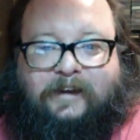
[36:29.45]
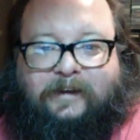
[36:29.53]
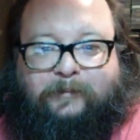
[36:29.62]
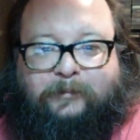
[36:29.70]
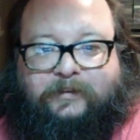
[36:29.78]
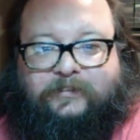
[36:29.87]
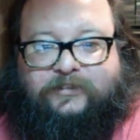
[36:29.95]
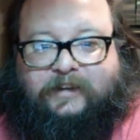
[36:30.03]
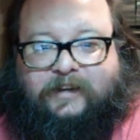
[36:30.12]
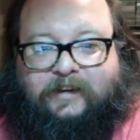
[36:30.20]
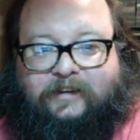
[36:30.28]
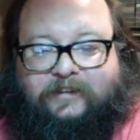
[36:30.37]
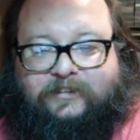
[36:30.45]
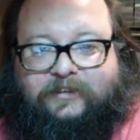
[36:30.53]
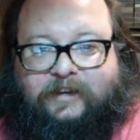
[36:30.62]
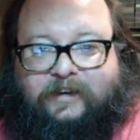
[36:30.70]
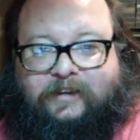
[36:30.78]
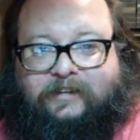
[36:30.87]
please check out his
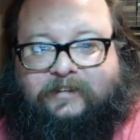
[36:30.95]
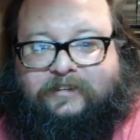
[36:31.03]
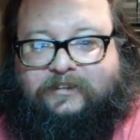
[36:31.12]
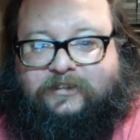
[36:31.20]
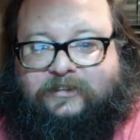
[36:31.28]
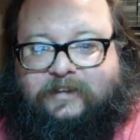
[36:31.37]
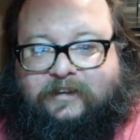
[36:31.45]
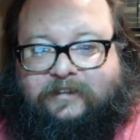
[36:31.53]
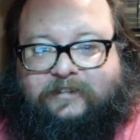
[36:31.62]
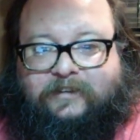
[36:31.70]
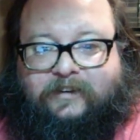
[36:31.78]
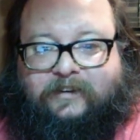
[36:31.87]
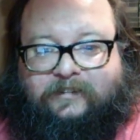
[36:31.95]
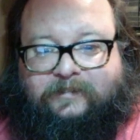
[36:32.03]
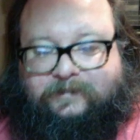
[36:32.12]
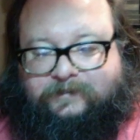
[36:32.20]
channel. He's just getting started.